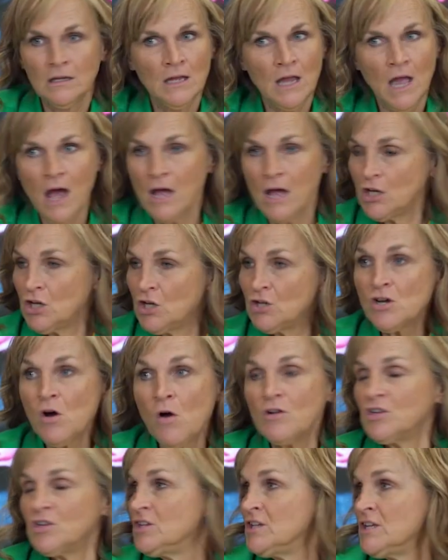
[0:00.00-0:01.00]
Yeah. You
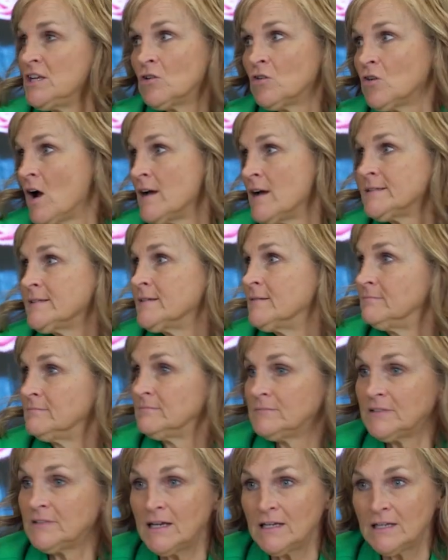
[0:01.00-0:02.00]
didn't cross him.
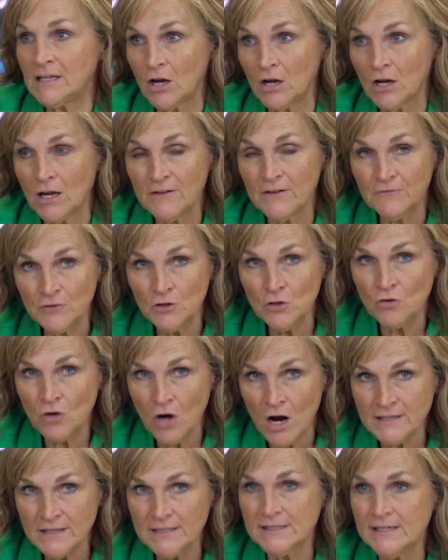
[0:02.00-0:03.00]
Yeah, like if you
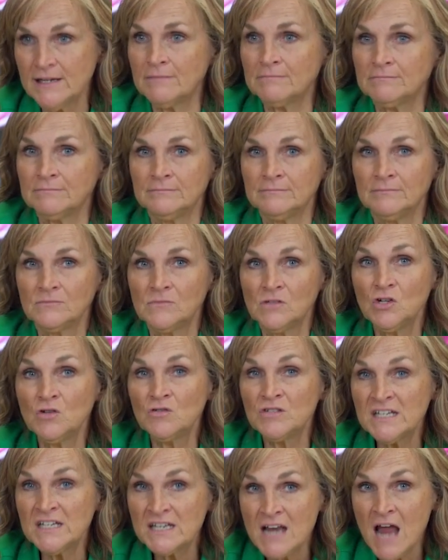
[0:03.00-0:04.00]
crossed him,
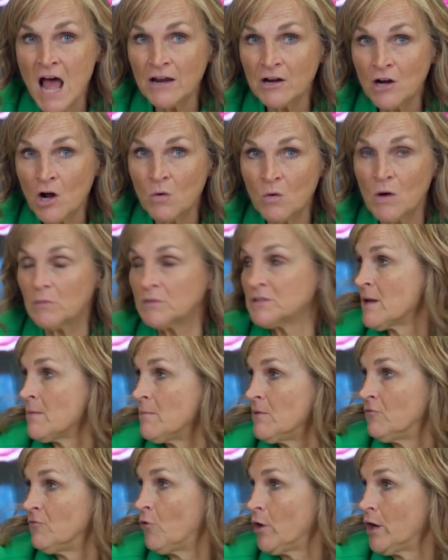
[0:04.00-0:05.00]
you did not know what was
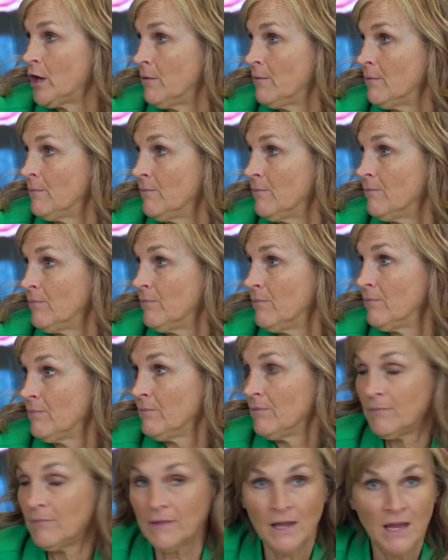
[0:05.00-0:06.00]
coming for you.
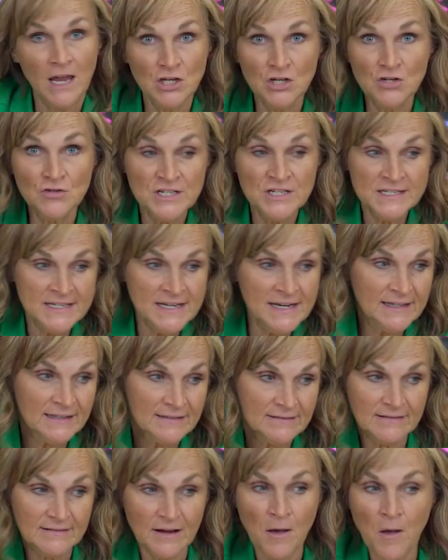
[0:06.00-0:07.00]
And you just didn't.
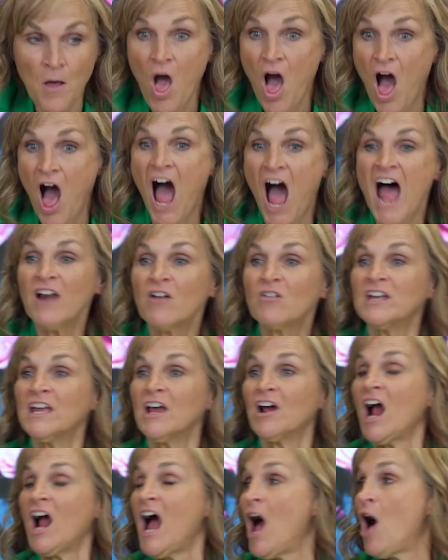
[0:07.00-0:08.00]
I don't
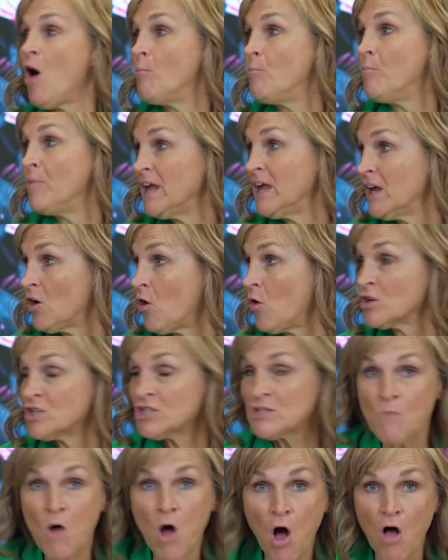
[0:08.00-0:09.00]
care how big or
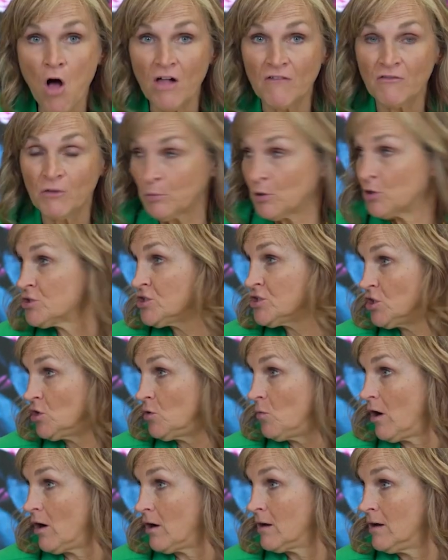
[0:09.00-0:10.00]
small of a person
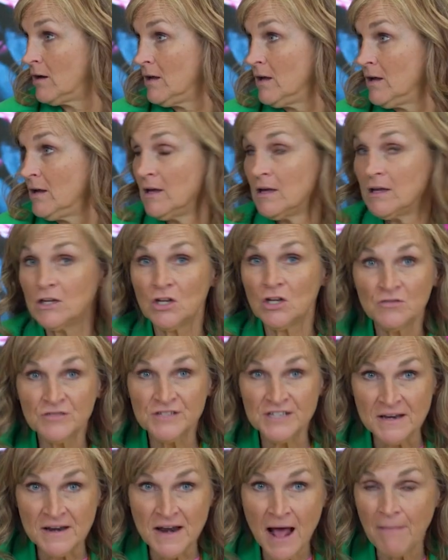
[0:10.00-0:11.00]
you are. You
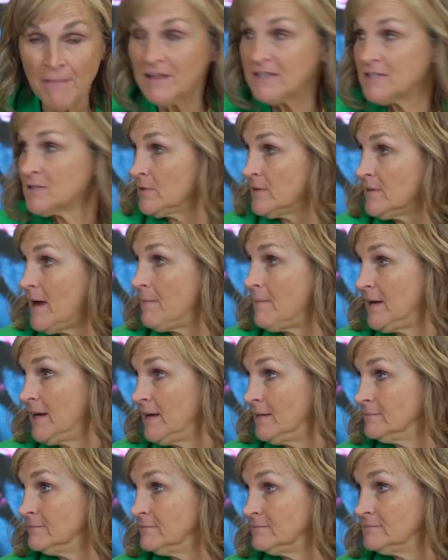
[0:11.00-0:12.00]
did not mess with that
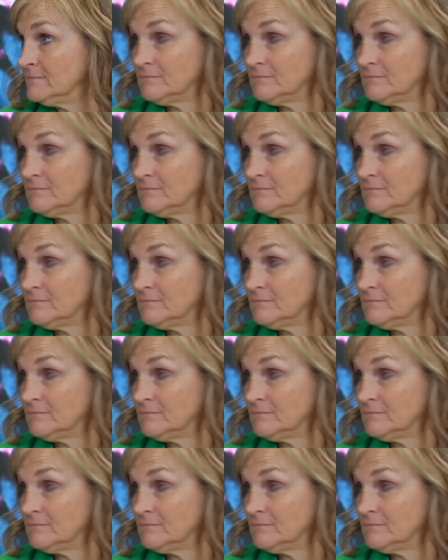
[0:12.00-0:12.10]
man.